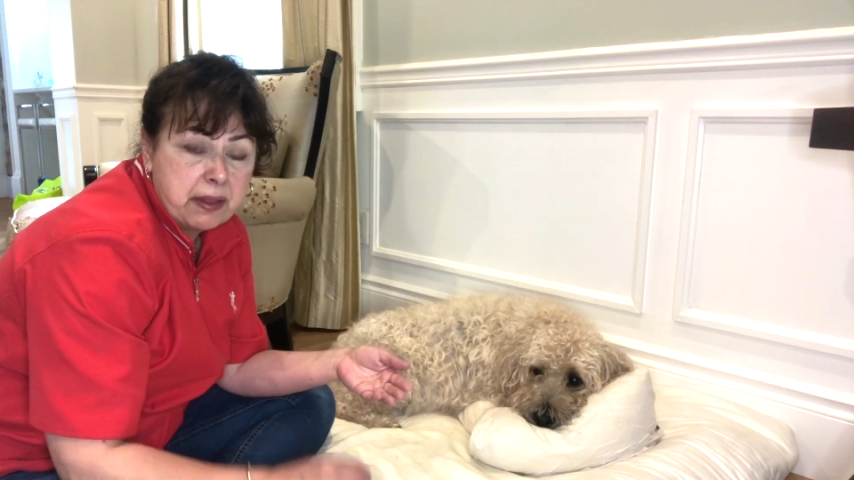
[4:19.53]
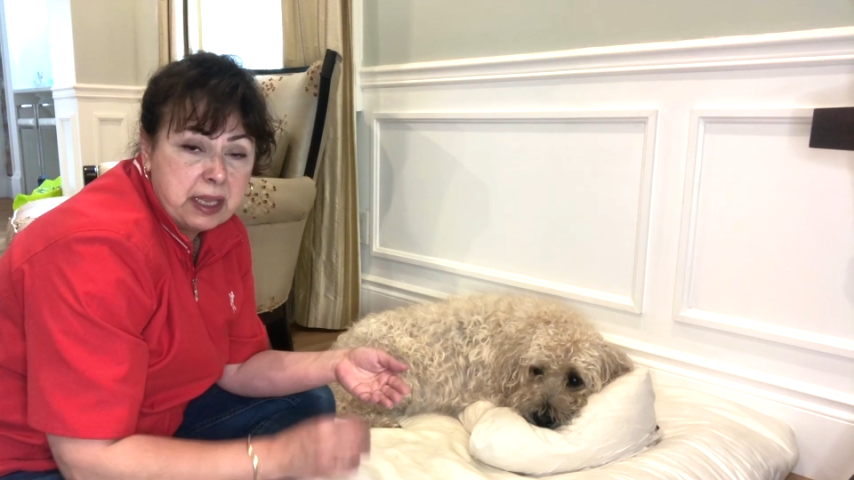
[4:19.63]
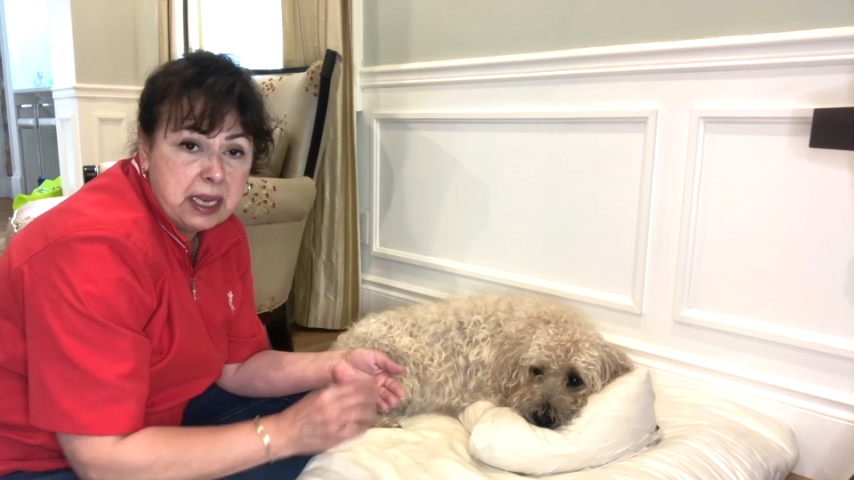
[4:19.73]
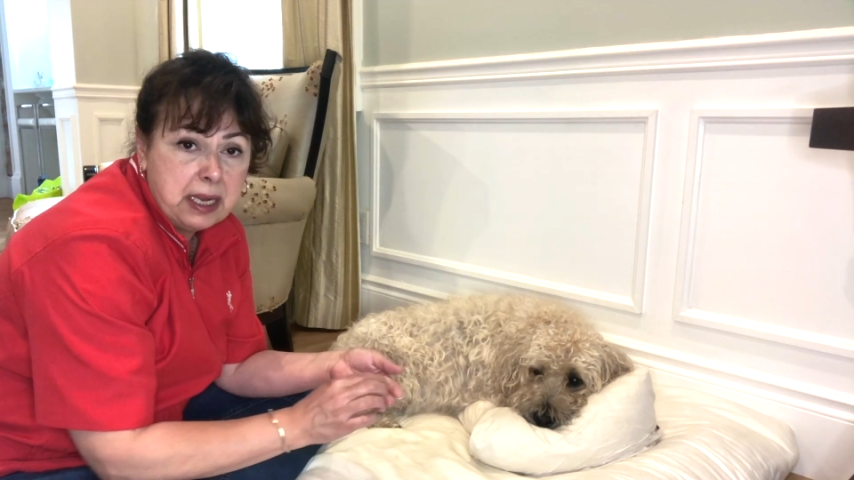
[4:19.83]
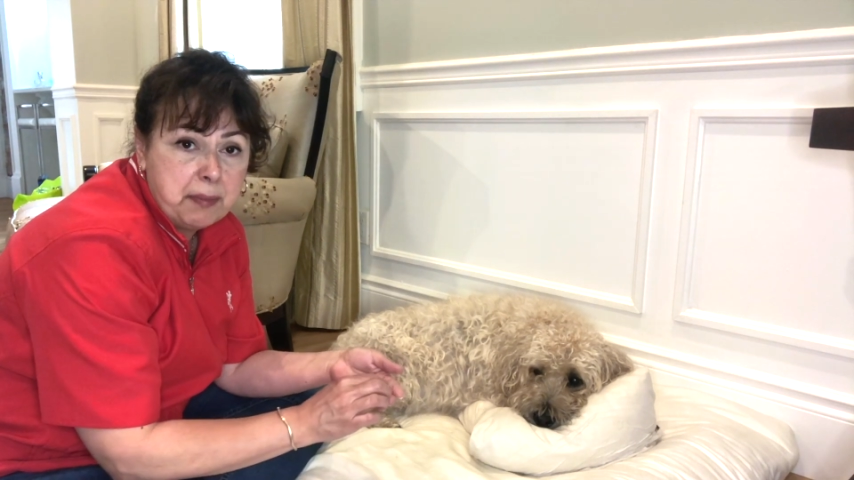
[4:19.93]

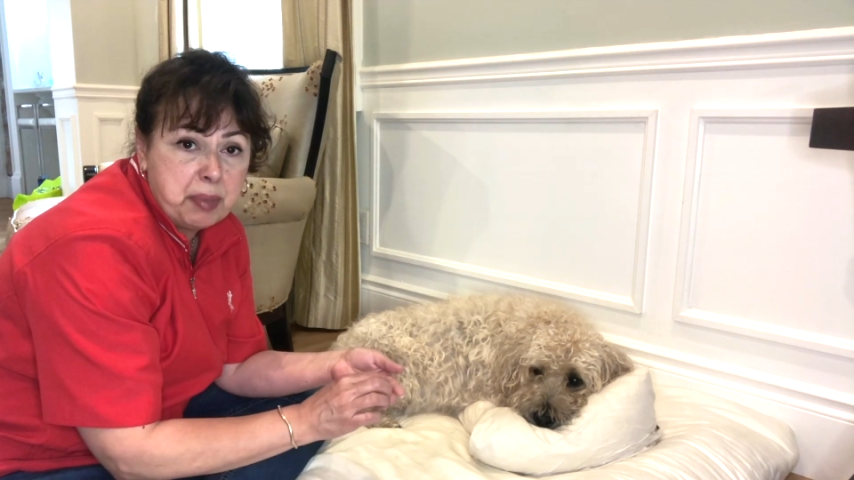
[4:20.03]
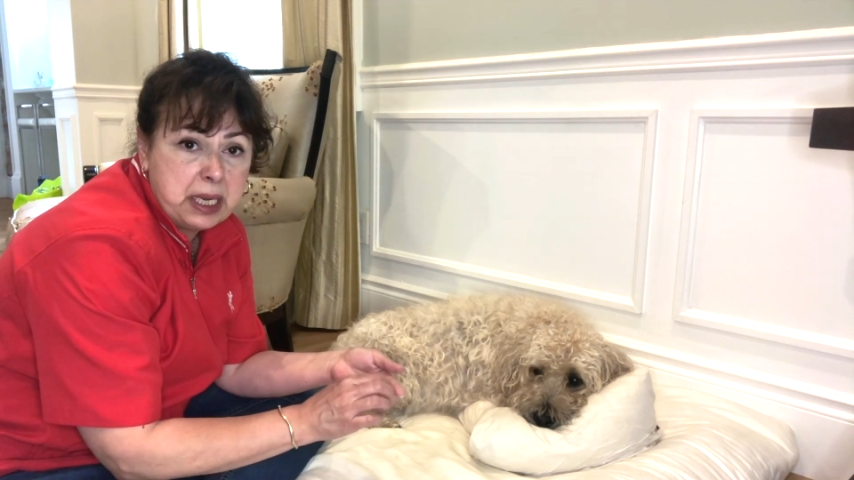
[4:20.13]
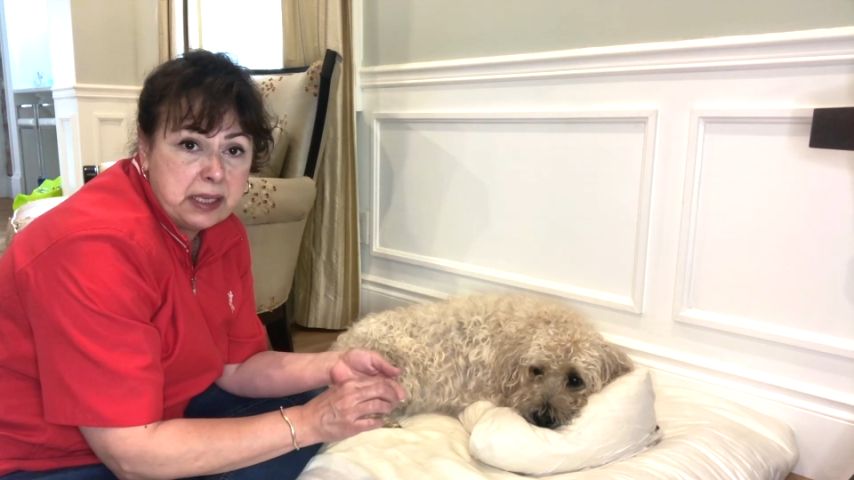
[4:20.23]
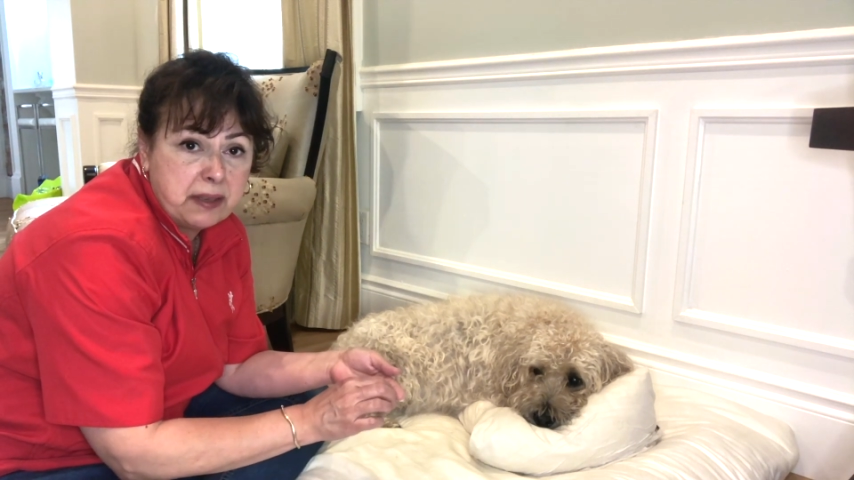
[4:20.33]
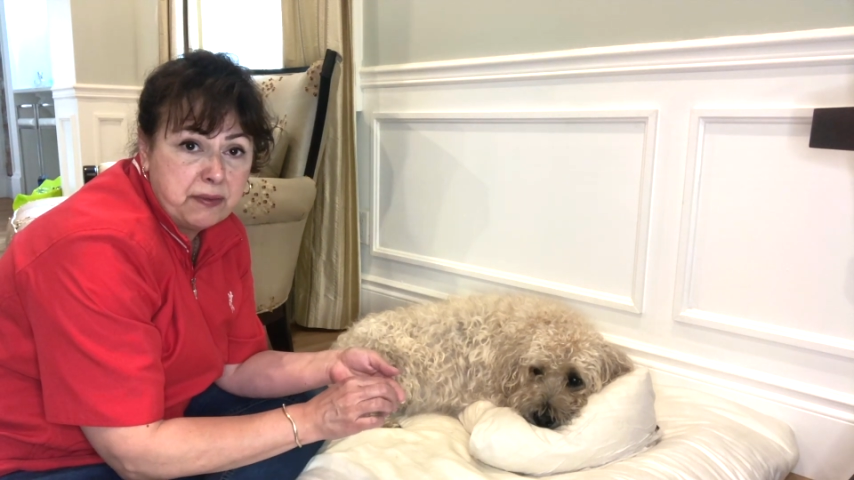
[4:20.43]
the
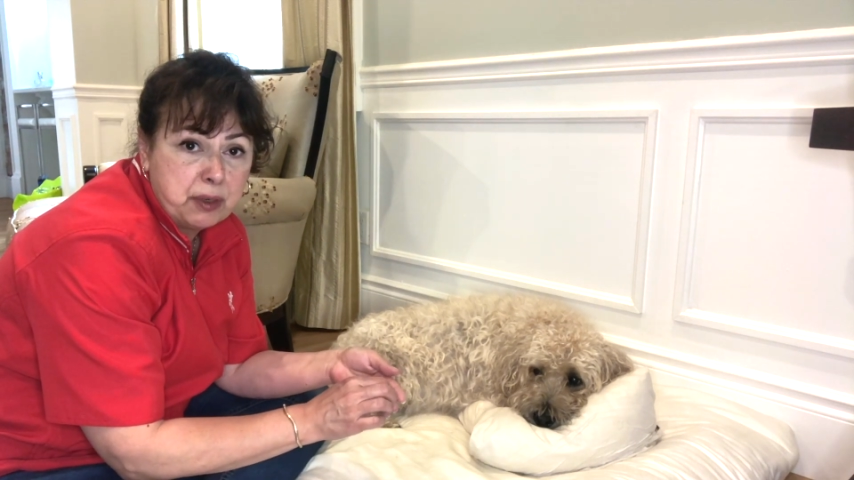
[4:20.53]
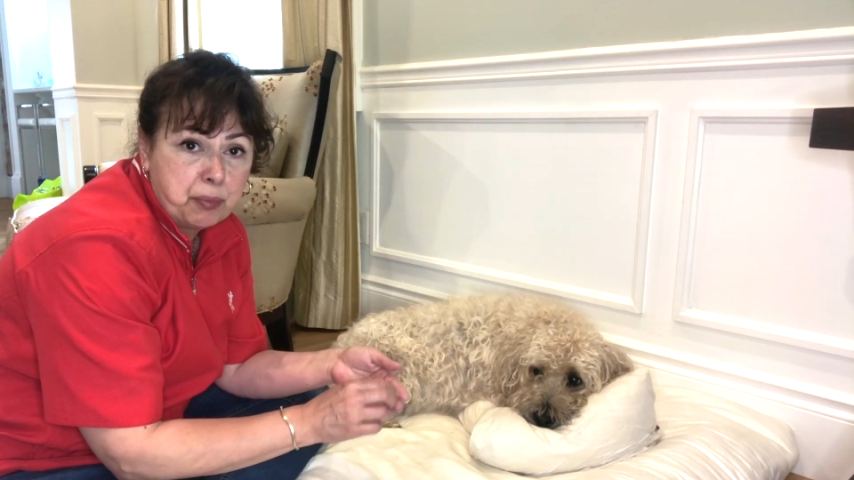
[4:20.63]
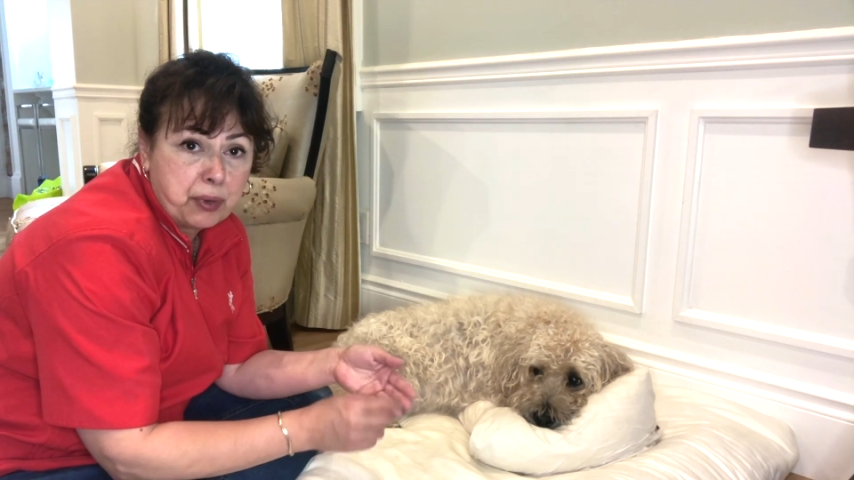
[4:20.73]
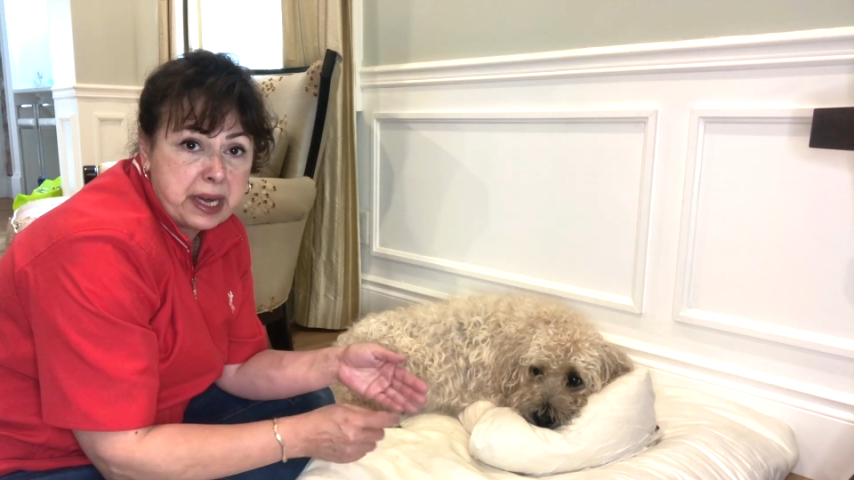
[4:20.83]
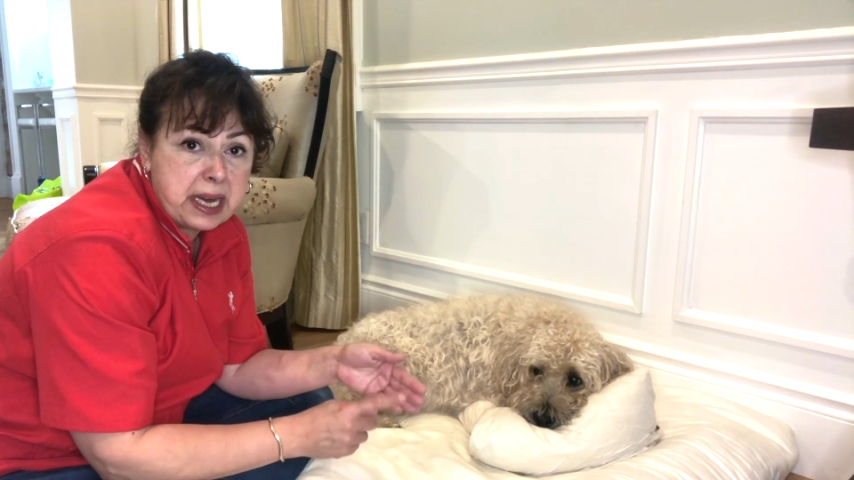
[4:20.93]
piece of
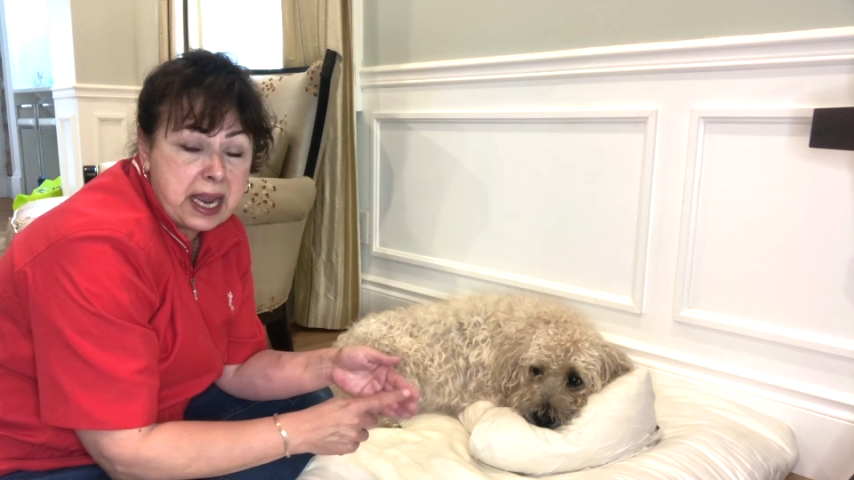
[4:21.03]
debris,